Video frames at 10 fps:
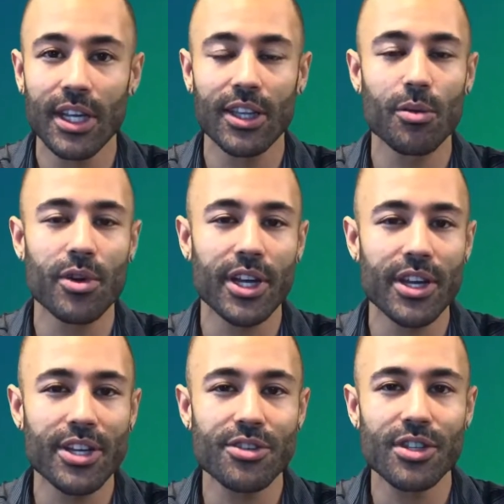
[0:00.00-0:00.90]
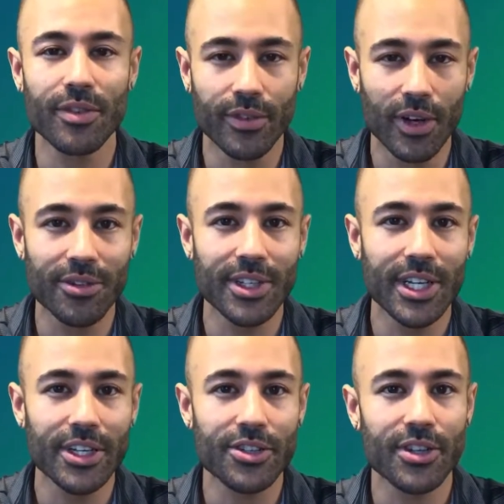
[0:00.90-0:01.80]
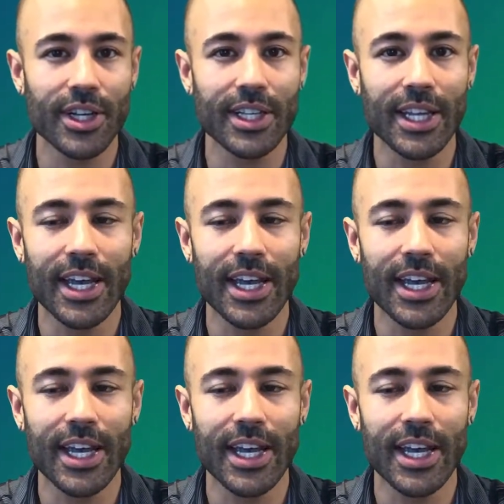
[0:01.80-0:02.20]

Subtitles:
They work in nature, they've evolved with nature, and